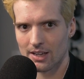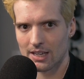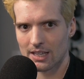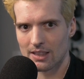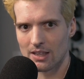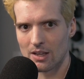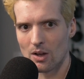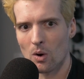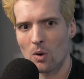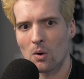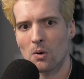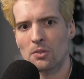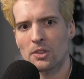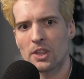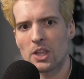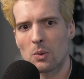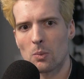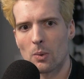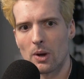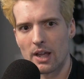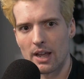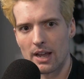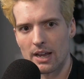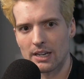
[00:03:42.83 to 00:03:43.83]
The only
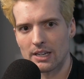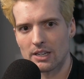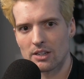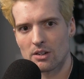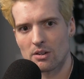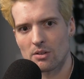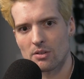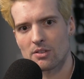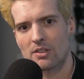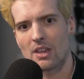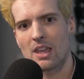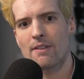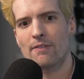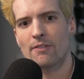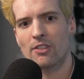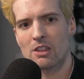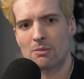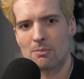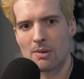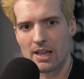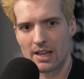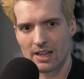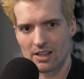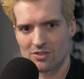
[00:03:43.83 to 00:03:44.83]
way to safely
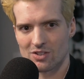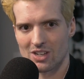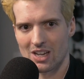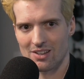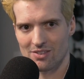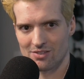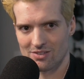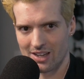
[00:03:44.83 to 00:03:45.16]
make a change